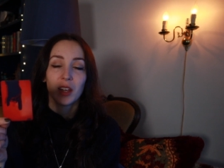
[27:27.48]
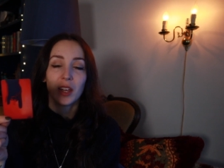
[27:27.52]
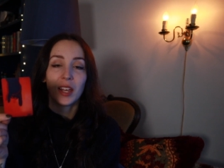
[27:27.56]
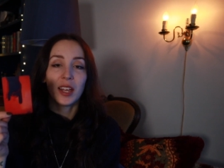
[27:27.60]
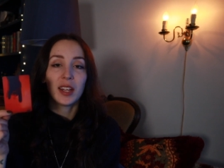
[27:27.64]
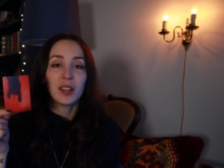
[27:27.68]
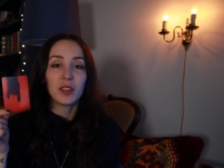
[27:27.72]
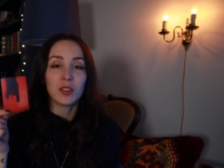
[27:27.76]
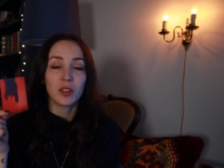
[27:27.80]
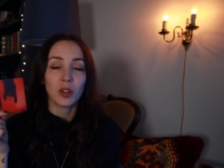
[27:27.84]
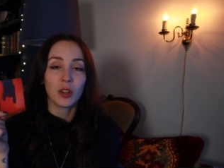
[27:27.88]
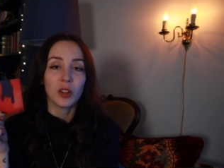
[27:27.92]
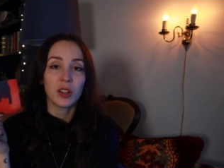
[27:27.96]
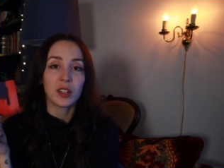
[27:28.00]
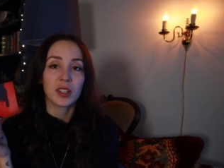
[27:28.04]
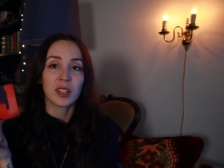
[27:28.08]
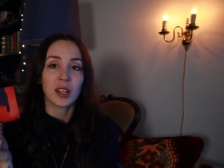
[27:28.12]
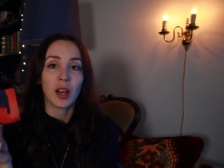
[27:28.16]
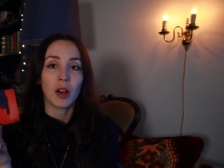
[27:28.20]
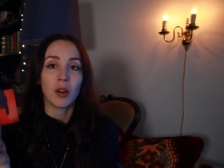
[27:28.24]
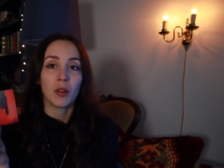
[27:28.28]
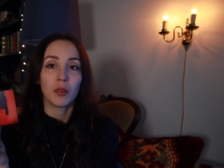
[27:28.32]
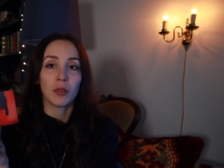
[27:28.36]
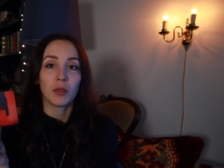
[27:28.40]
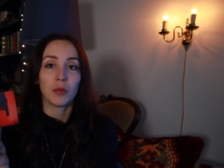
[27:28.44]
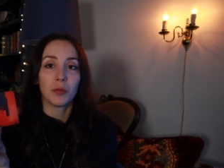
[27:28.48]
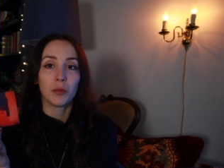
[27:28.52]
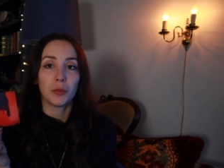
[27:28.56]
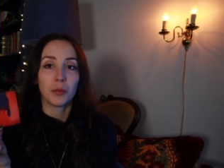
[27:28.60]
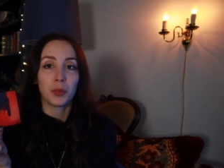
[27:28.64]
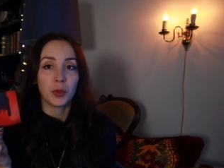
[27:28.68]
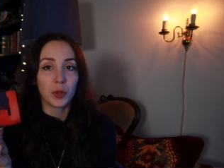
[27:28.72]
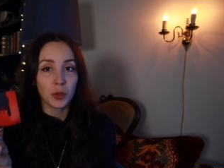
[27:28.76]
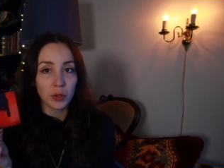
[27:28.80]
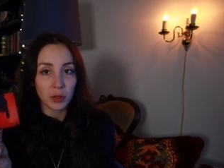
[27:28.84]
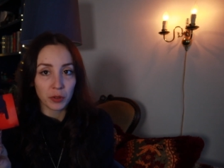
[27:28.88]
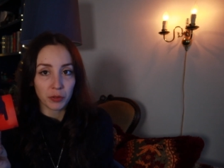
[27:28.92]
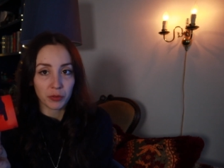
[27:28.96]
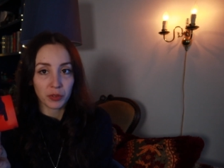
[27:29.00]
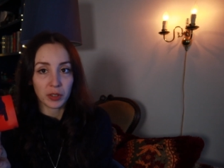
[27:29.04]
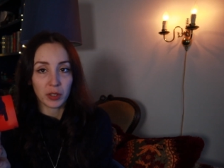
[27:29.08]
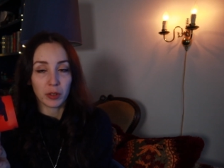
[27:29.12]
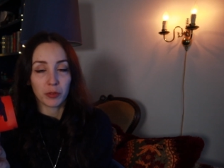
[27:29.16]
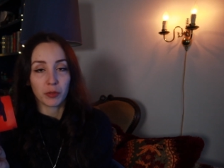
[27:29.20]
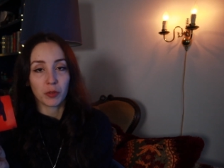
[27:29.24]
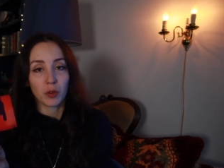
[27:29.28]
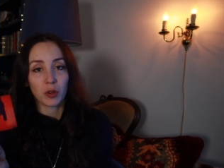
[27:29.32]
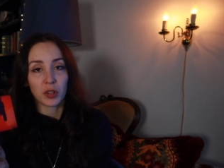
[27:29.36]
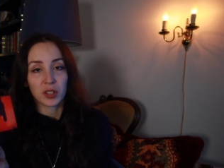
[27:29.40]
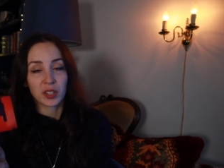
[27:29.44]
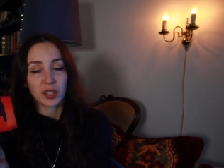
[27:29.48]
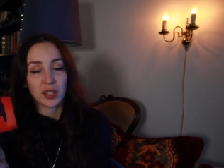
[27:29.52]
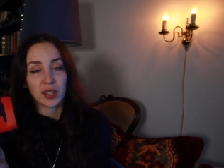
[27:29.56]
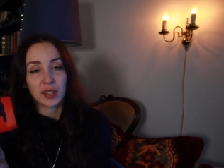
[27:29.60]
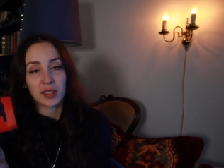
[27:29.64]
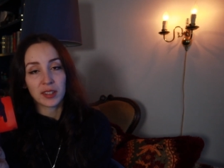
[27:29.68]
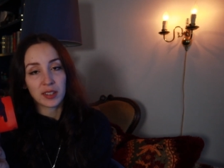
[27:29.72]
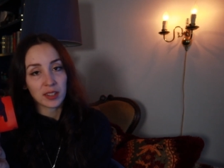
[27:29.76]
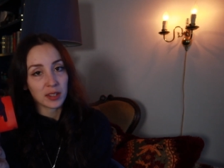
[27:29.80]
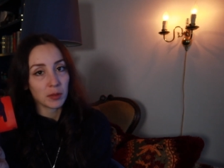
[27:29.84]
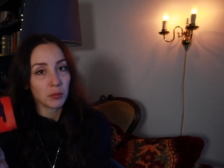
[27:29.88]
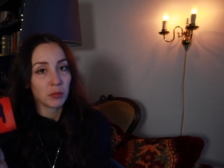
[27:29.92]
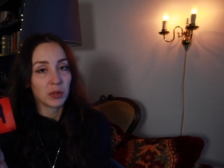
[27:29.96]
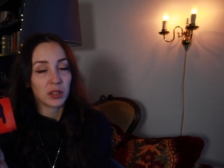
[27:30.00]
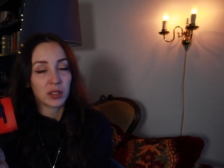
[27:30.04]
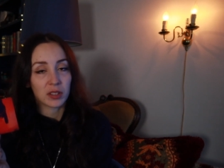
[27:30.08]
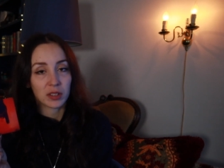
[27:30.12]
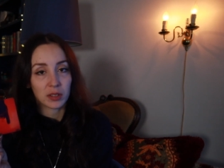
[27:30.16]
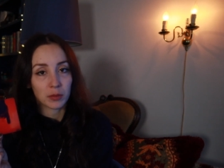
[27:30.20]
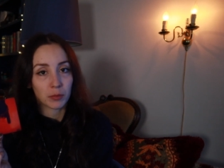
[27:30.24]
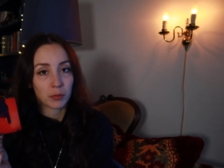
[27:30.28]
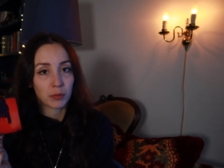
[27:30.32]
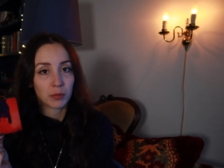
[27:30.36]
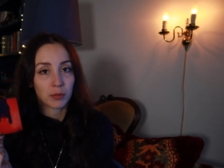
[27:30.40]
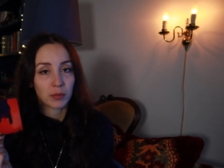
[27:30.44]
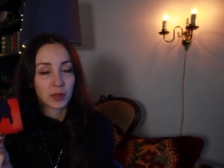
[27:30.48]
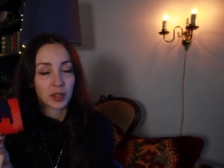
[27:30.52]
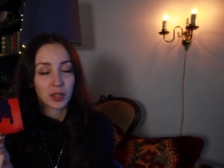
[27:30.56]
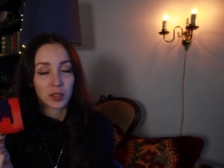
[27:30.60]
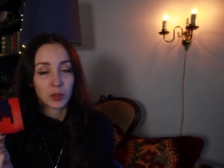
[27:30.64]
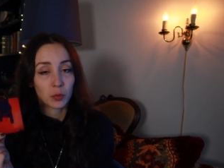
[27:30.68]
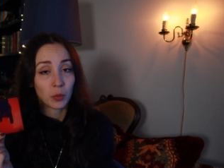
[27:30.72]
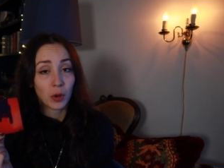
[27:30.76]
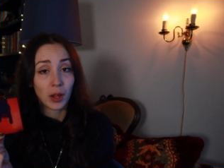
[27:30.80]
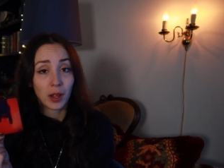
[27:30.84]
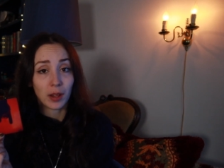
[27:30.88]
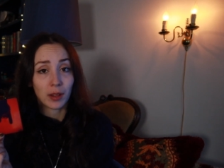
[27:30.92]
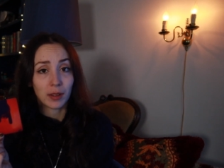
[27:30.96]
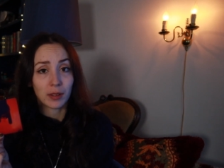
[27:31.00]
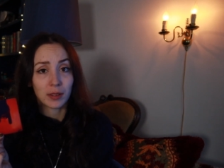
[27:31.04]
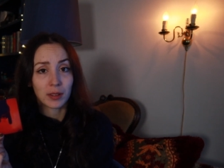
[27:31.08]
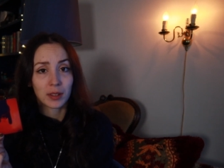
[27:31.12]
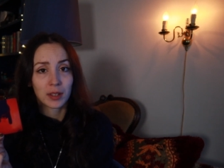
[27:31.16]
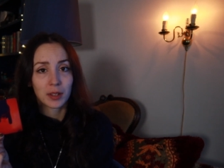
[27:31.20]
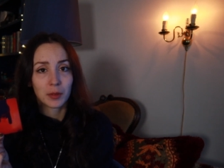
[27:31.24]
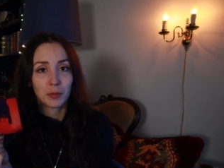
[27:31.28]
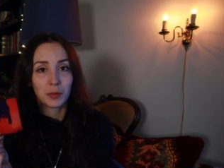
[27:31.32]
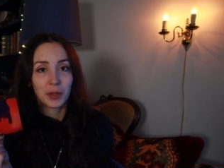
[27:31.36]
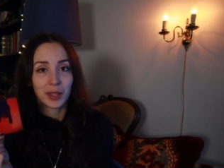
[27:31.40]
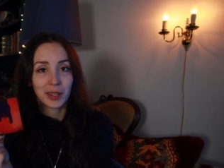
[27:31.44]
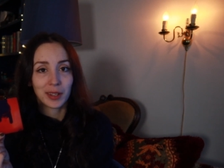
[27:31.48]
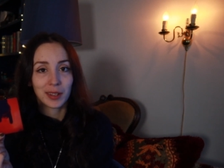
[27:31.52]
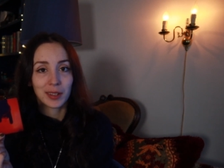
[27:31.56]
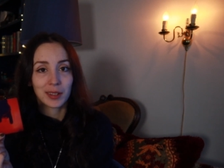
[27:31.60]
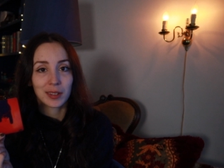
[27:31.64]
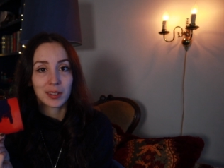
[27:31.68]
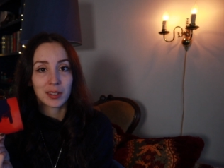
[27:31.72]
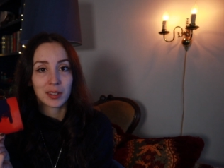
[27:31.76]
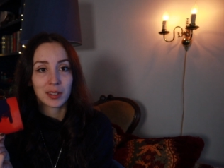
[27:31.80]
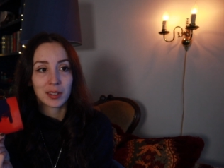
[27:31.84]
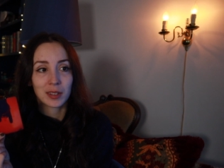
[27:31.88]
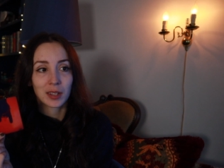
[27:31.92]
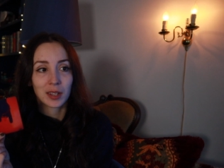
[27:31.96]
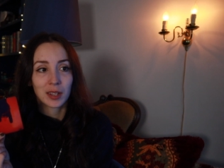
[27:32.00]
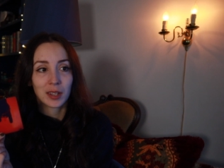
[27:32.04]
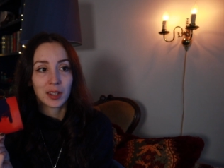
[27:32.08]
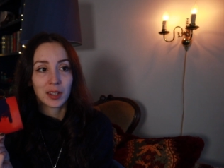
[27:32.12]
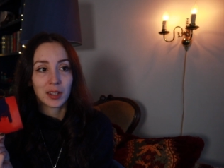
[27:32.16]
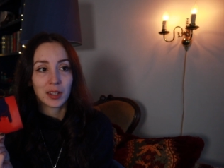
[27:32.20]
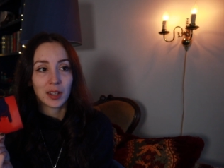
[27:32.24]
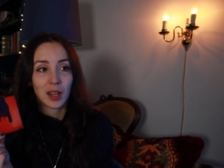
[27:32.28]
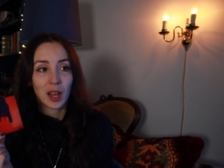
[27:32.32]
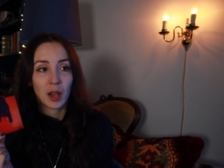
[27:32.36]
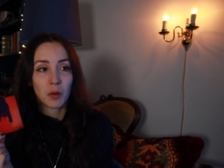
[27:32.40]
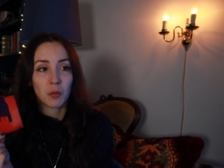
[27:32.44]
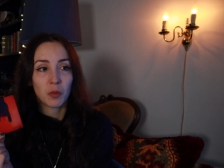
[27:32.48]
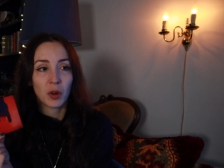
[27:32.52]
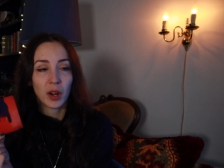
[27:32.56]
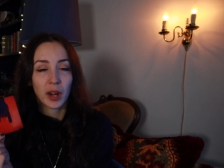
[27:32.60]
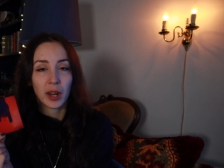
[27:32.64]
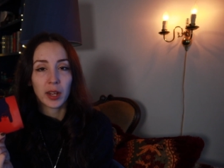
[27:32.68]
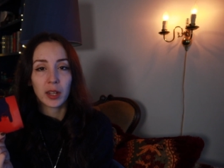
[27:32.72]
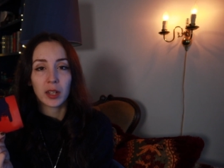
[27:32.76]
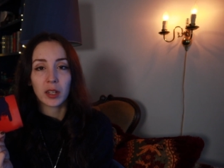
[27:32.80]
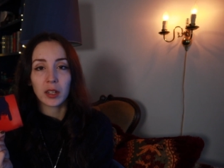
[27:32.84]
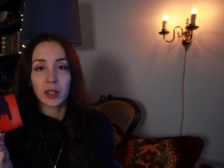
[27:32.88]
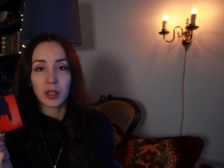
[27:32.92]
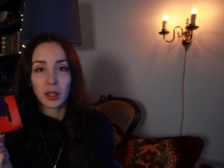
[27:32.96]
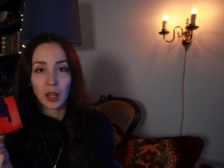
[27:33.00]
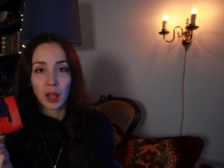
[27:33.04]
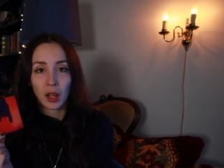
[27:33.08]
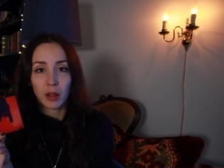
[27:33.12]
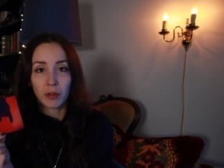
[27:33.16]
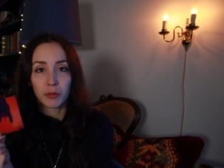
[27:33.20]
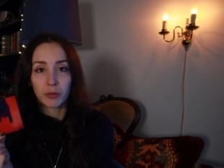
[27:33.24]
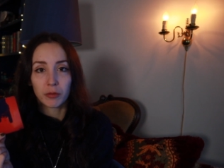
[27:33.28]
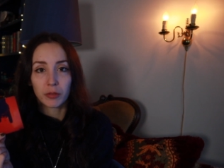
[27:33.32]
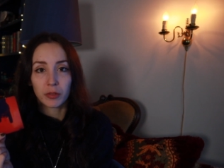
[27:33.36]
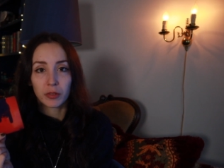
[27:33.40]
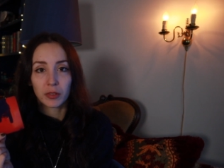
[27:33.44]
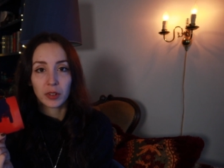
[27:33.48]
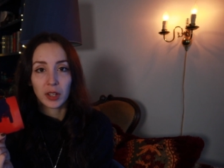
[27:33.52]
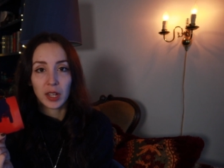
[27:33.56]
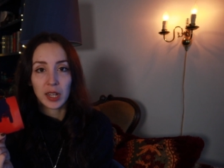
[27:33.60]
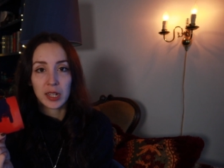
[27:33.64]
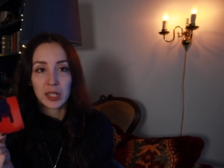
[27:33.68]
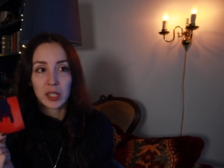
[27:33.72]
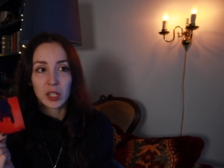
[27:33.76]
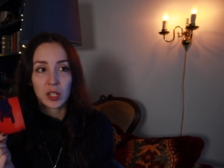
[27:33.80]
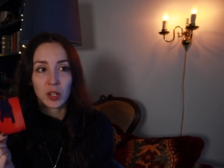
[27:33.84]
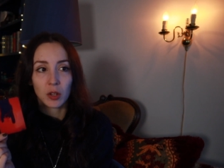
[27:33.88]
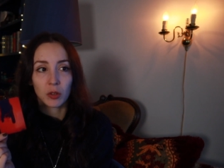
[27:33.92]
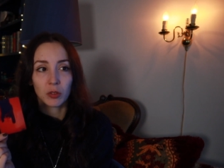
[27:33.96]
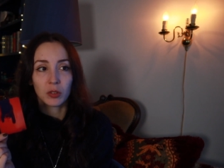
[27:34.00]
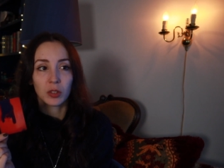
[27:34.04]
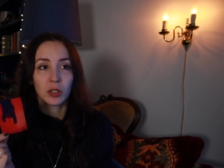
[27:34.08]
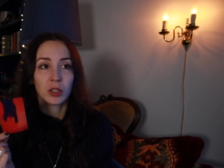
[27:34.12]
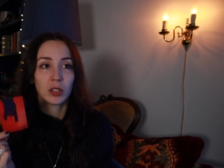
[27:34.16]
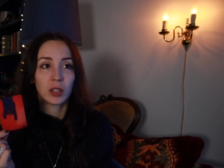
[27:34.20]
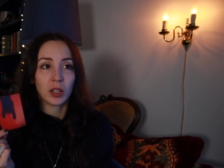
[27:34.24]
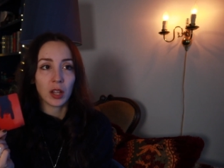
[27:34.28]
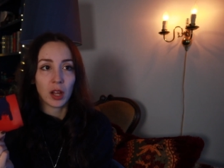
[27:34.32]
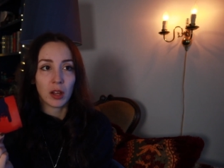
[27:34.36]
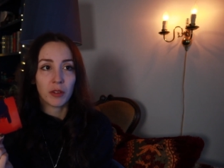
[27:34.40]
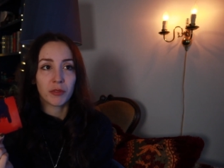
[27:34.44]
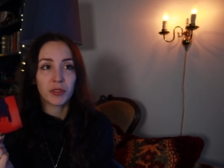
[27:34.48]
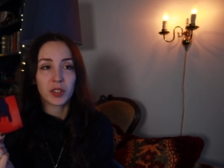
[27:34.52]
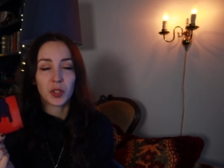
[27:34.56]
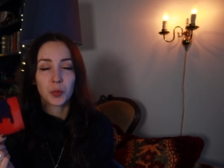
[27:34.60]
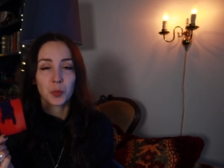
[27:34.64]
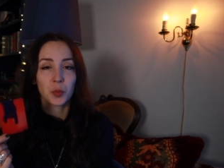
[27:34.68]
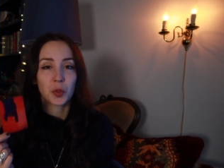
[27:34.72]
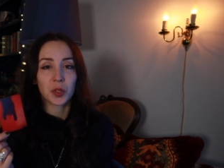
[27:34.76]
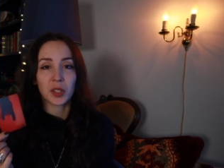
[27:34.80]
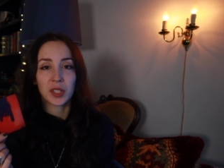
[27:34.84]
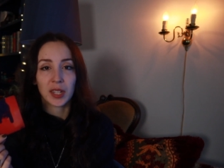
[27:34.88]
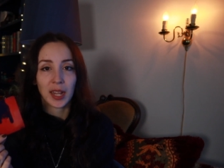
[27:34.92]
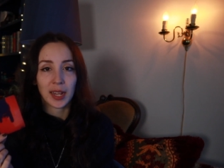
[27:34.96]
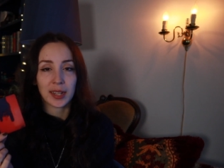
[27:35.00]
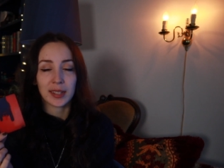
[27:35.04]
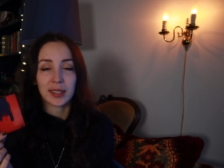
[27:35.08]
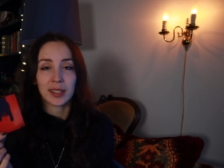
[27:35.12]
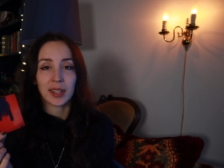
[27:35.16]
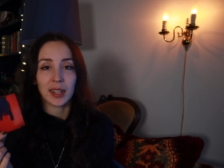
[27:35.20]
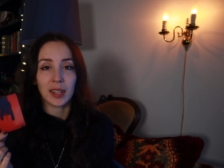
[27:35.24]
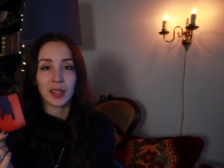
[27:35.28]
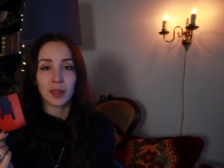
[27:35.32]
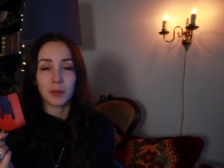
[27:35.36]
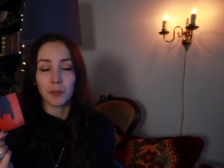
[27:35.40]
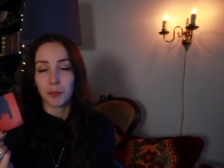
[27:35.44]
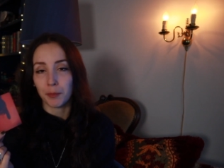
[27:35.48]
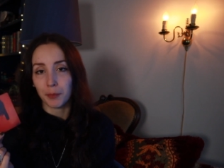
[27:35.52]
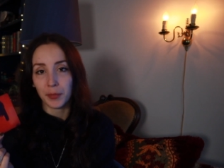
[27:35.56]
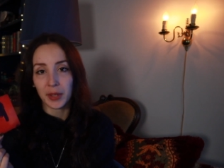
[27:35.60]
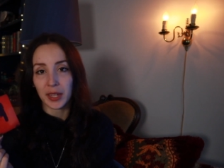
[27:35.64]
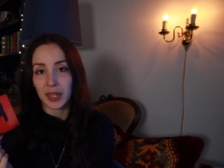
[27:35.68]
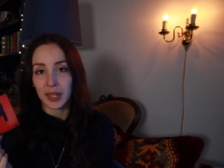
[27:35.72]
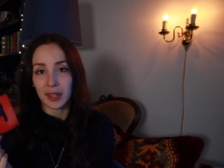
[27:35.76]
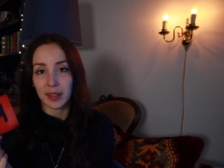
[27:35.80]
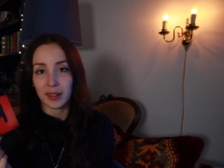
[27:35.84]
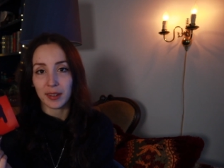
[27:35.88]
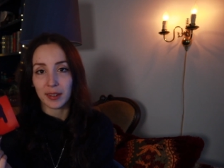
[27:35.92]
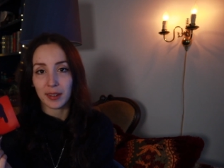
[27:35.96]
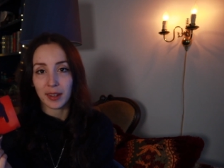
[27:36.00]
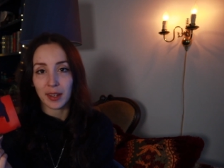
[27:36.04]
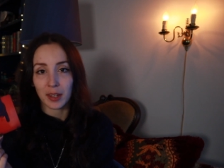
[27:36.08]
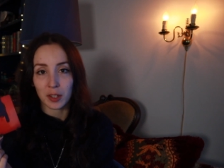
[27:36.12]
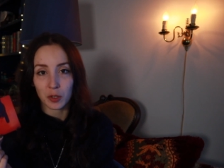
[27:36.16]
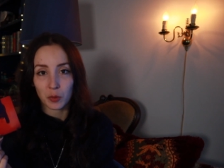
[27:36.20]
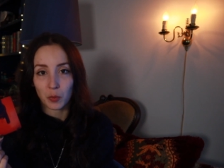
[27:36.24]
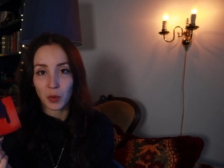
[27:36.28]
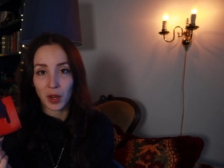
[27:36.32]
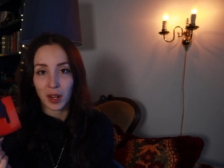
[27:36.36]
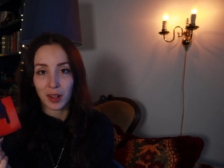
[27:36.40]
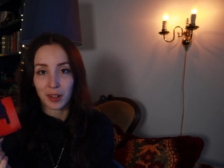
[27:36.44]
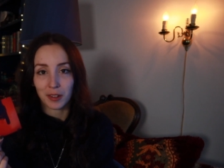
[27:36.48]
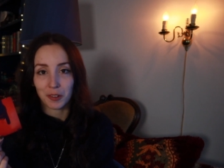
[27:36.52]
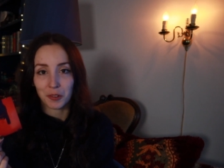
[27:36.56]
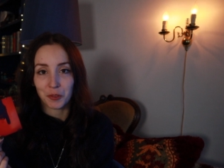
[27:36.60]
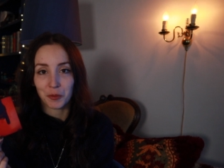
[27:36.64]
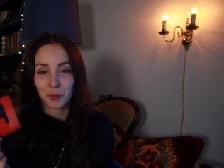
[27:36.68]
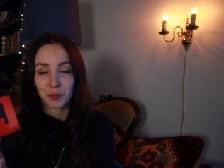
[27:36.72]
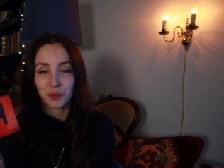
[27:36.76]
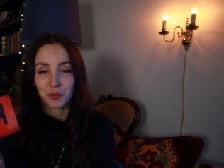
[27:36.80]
It turns out beautifully, of course, in symbolism as well, because I'm wearing a glove, and so the glove is protecting me as well.